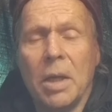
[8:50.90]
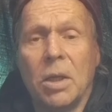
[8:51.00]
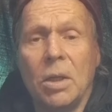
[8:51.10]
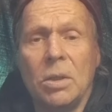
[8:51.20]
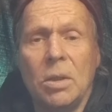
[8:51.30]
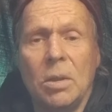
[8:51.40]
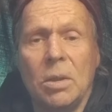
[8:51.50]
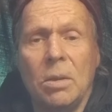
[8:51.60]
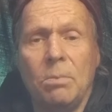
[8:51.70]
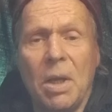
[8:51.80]
I can
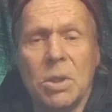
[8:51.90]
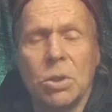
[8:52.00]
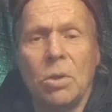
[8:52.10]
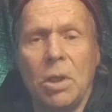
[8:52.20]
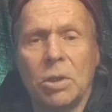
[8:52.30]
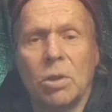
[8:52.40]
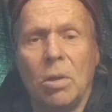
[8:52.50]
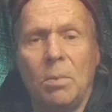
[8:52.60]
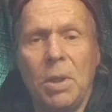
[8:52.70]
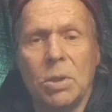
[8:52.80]
mention a
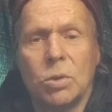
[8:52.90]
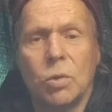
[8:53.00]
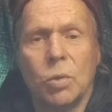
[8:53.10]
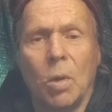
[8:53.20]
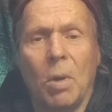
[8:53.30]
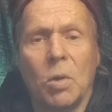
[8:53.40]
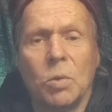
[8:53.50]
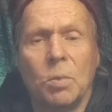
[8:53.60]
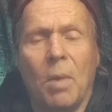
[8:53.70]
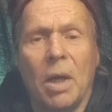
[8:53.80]
little bit
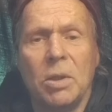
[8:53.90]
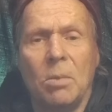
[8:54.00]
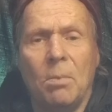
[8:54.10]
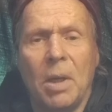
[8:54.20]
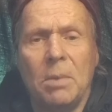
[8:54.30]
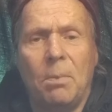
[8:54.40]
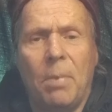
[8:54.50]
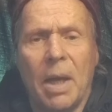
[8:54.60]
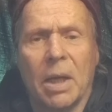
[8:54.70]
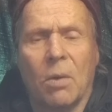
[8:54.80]
about my
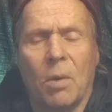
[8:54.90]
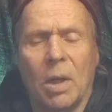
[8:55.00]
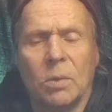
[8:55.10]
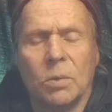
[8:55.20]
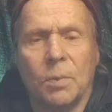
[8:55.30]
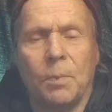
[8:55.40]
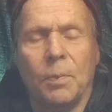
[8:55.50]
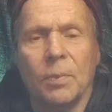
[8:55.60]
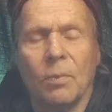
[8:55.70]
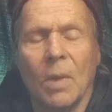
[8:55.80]
background.
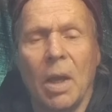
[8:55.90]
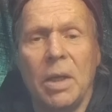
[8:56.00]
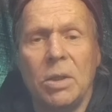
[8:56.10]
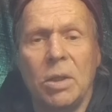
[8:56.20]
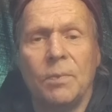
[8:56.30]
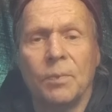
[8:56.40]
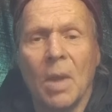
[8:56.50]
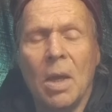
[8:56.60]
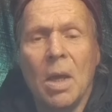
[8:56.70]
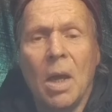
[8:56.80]
And
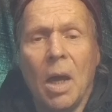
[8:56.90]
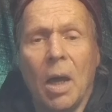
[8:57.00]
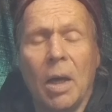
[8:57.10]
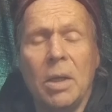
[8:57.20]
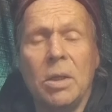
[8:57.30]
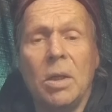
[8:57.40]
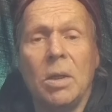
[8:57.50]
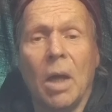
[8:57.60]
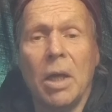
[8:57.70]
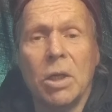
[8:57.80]

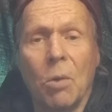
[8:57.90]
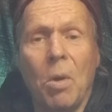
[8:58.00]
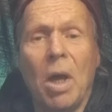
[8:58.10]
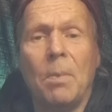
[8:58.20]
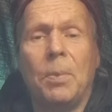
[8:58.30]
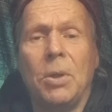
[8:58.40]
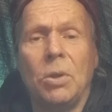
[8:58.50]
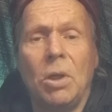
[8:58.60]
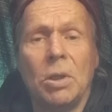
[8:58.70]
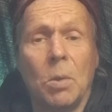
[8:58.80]
I grew up
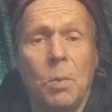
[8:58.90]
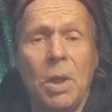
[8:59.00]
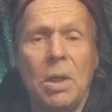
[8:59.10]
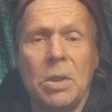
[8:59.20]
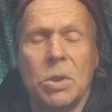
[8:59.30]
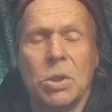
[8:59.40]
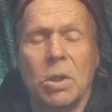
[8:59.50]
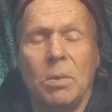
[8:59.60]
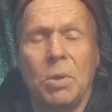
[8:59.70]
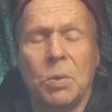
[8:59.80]
in a little
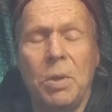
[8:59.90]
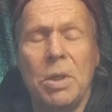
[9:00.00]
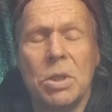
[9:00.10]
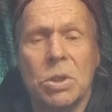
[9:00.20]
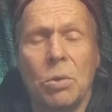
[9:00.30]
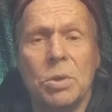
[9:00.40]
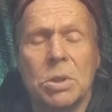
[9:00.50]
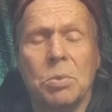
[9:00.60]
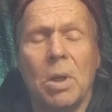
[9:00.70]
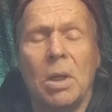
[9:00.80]
village between
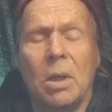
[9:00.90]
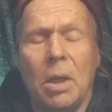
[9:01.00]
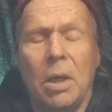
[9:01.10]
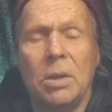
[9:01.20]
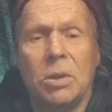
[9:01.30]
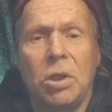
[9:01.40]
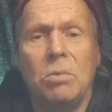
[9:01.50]
Sundsvall and